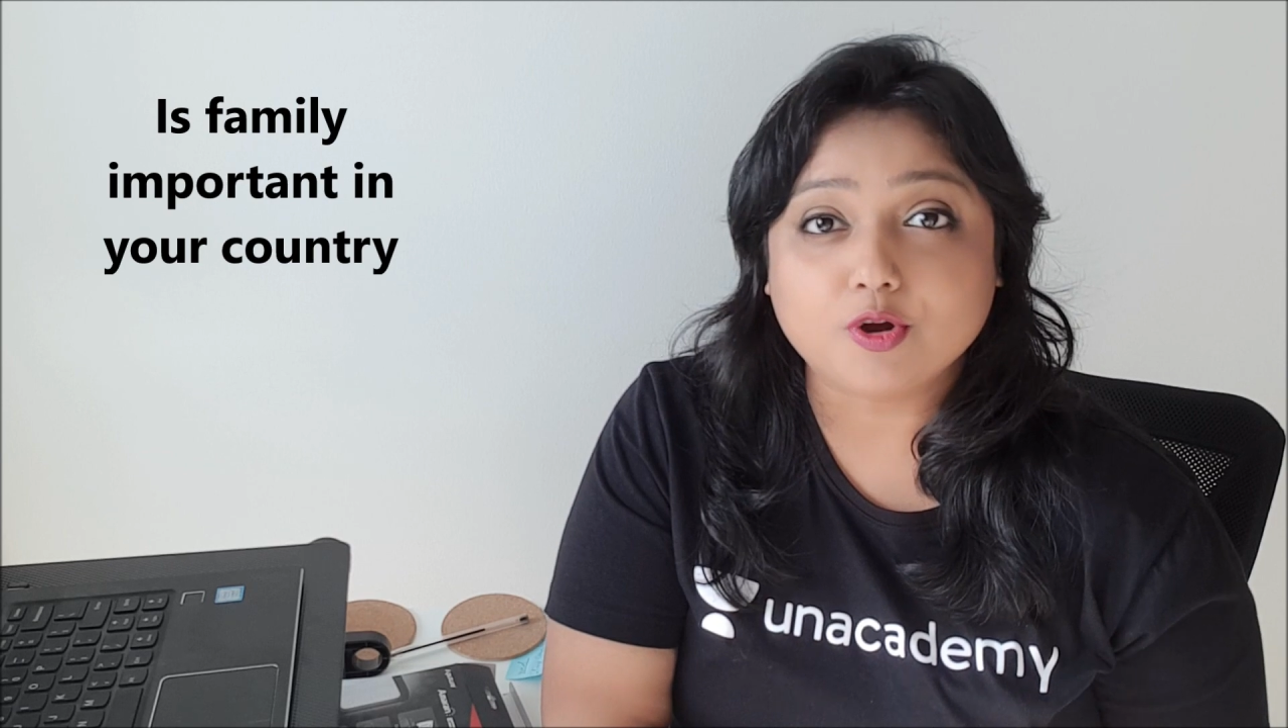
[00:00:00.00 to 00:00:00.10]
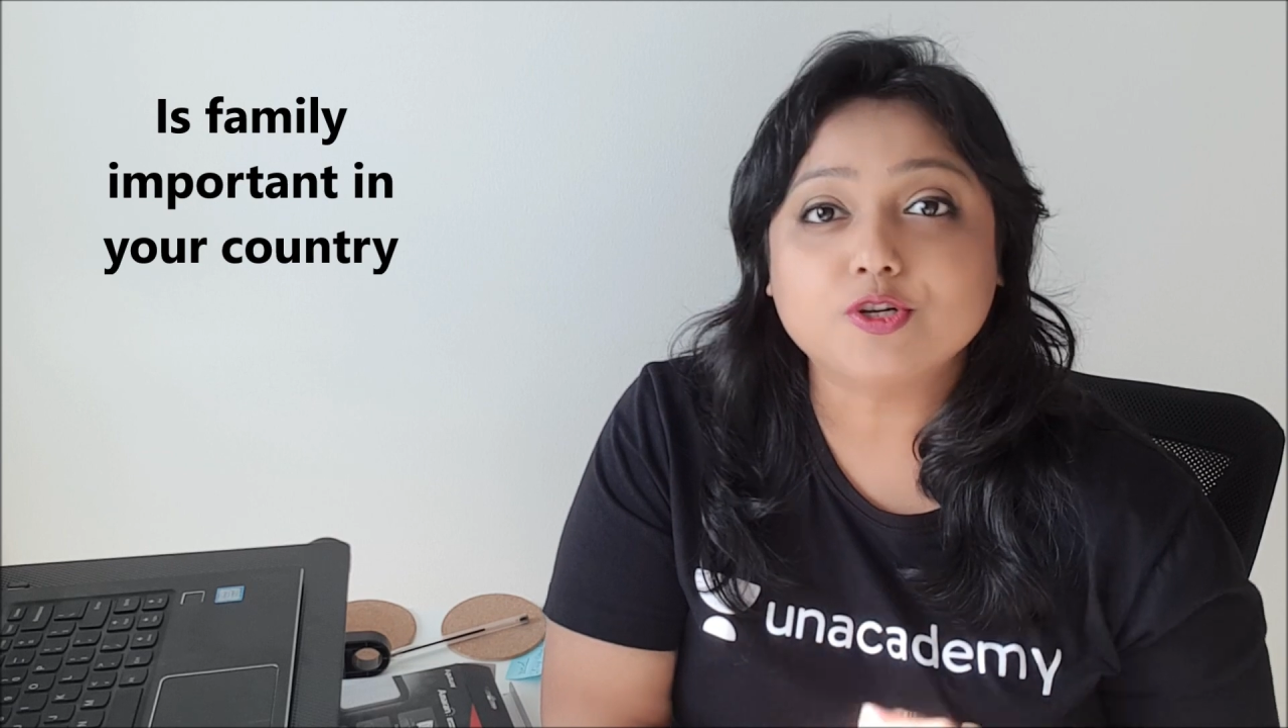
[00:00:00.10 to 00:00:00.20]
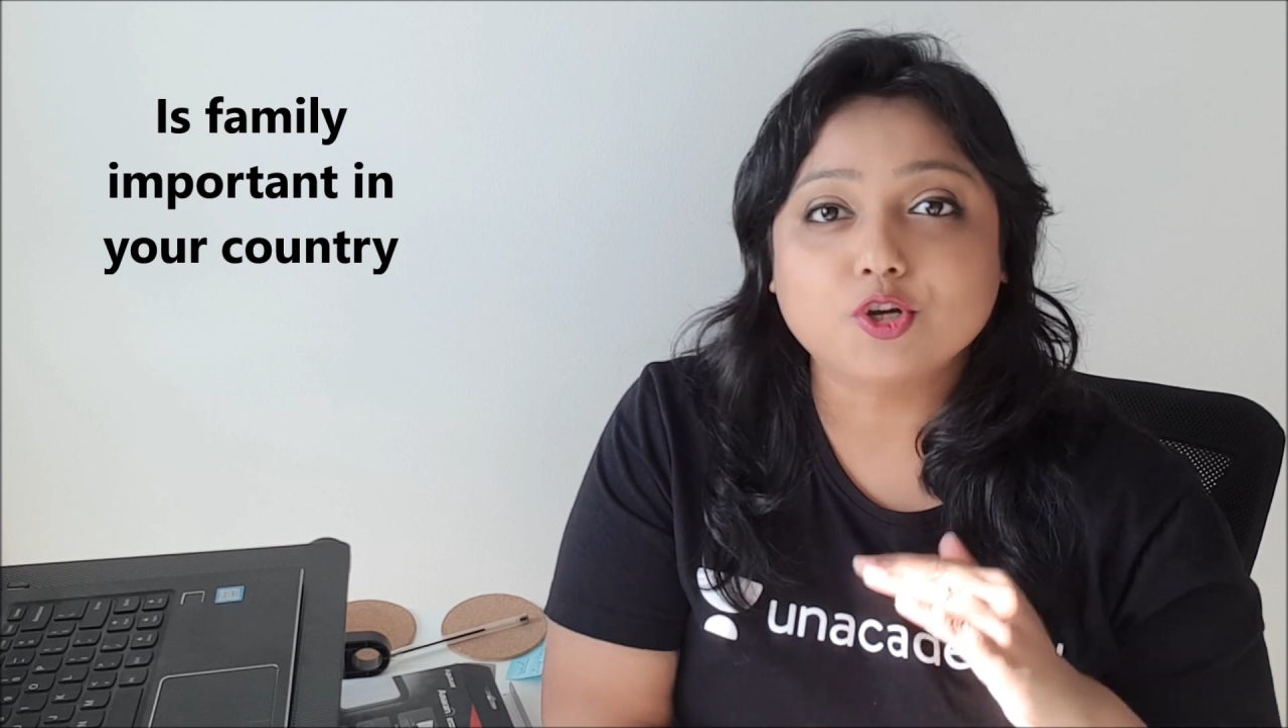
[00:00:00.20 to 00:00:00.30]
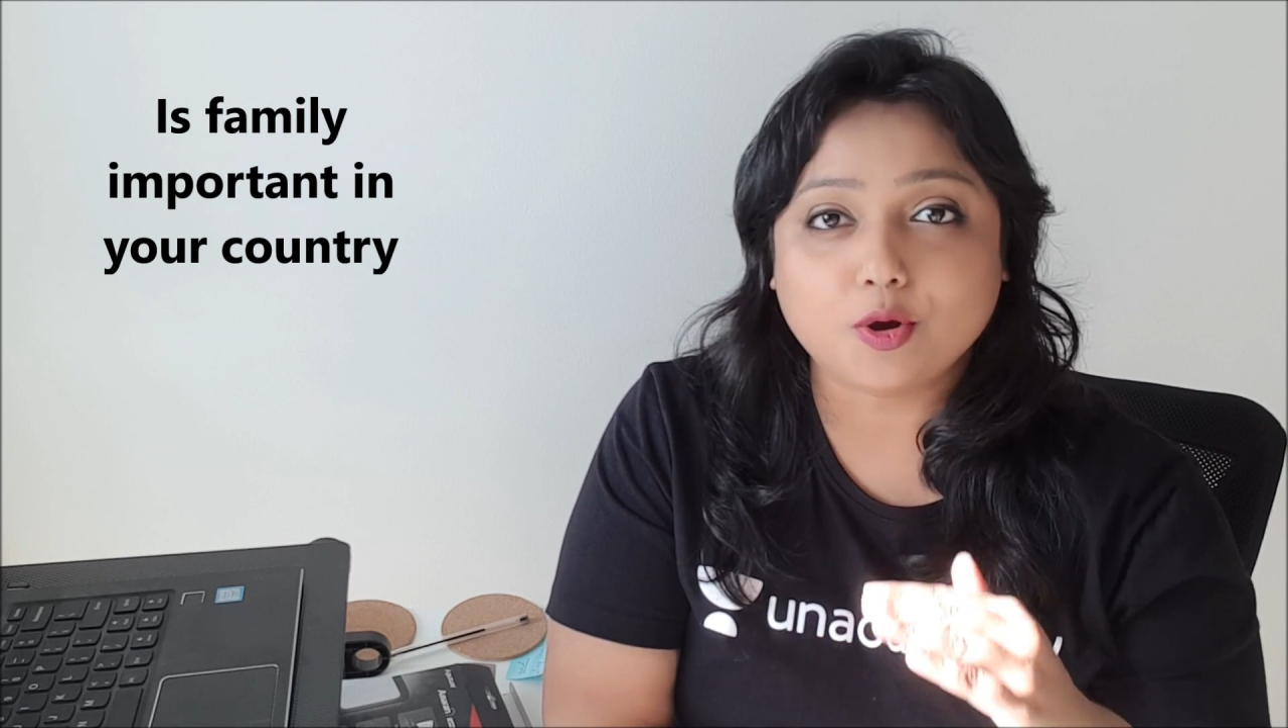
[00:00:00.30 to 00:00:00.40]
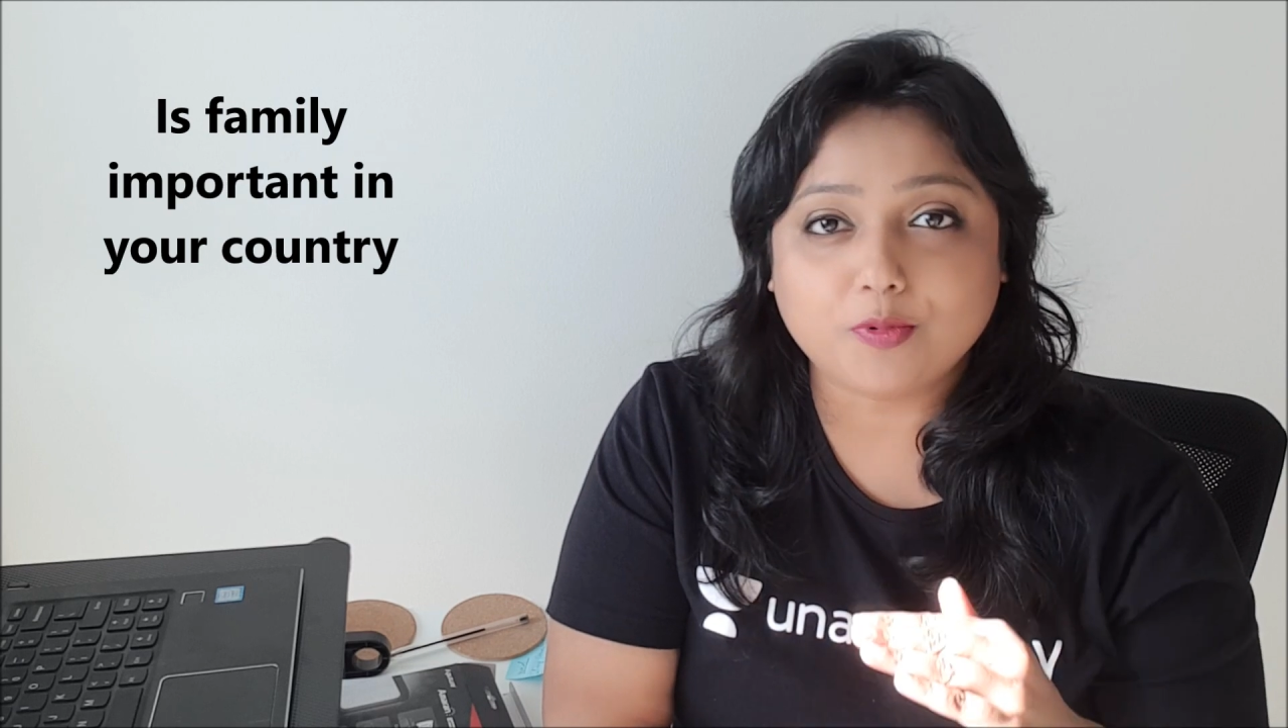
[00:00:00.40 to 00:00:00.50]

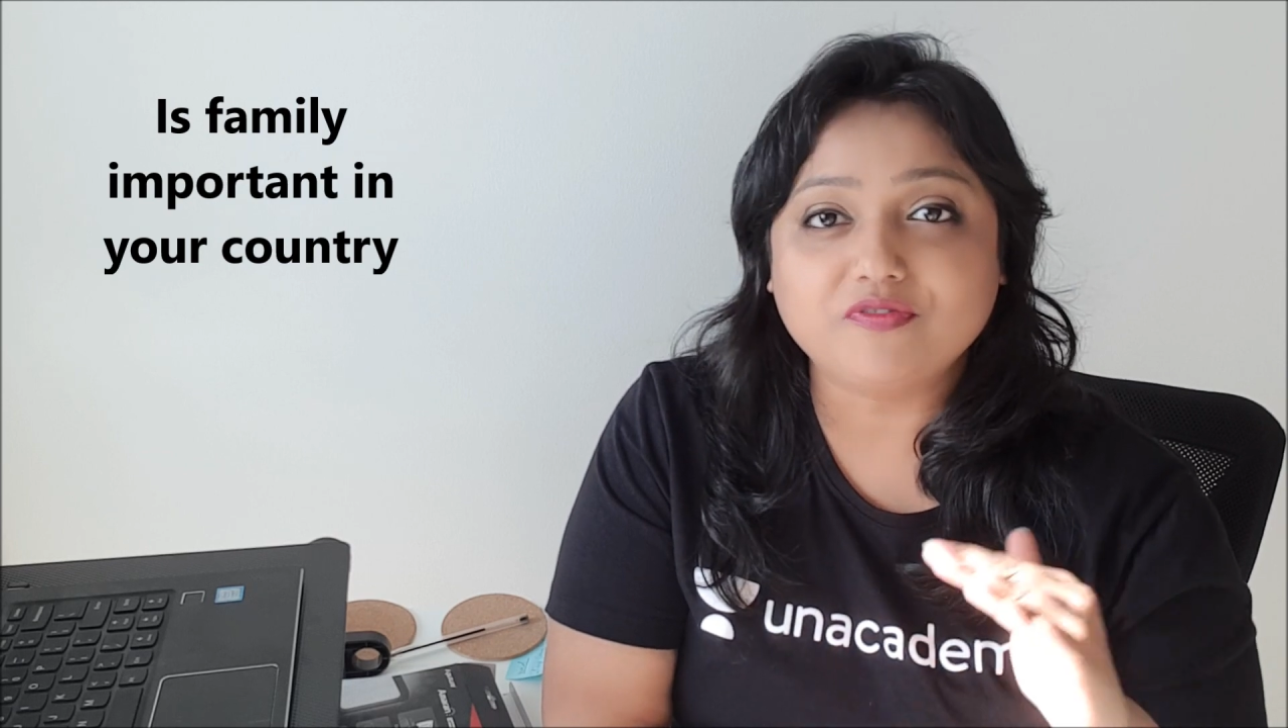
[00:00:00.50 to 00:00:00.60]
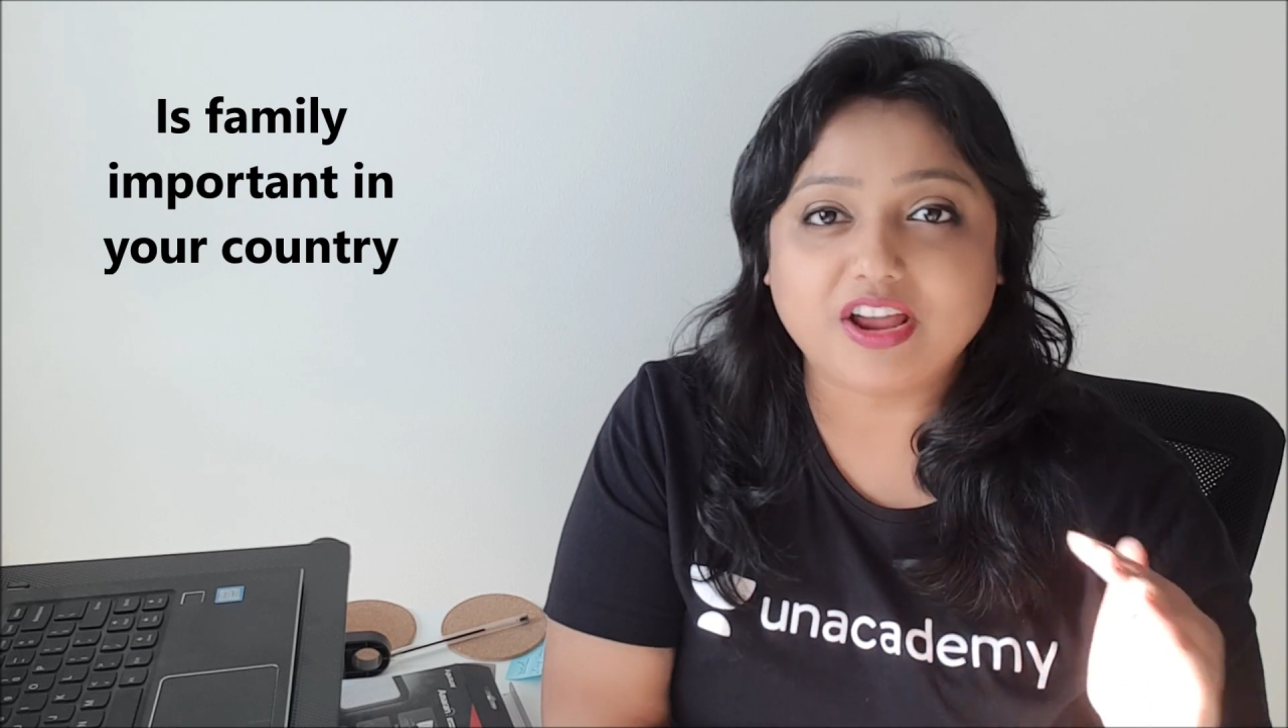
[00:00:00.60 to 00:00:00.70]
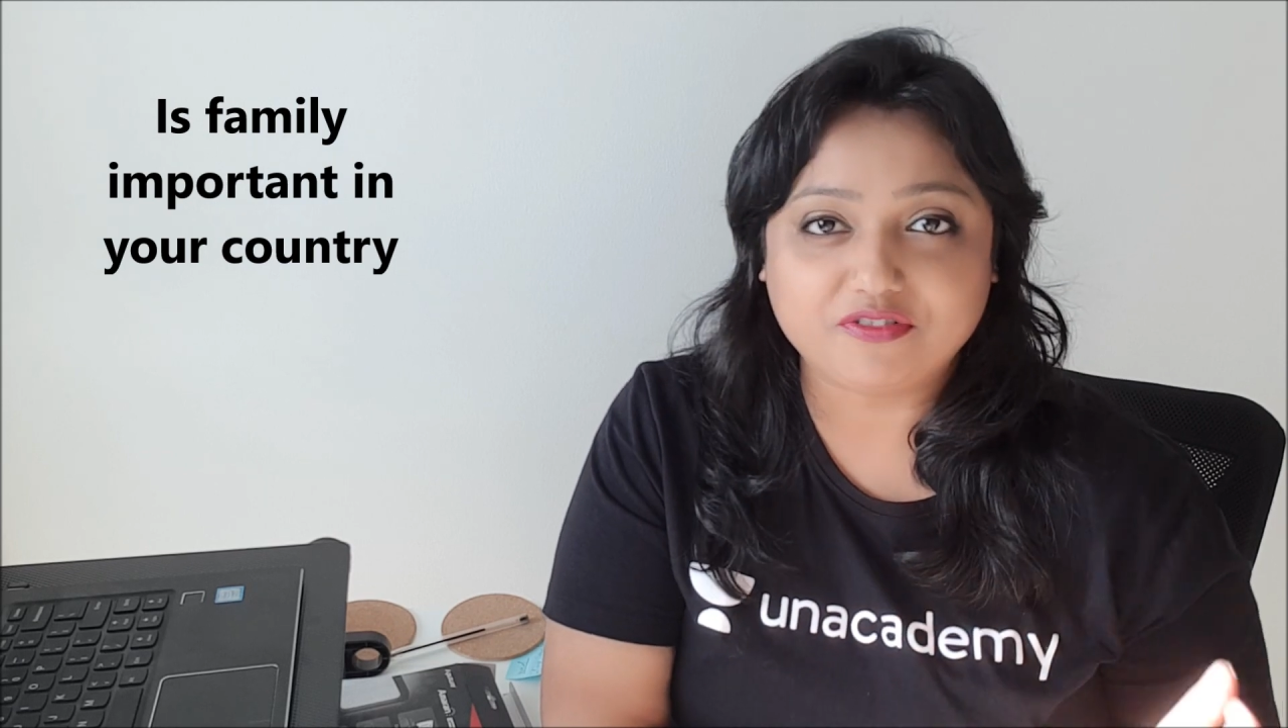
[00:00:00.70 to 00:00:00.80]
on top of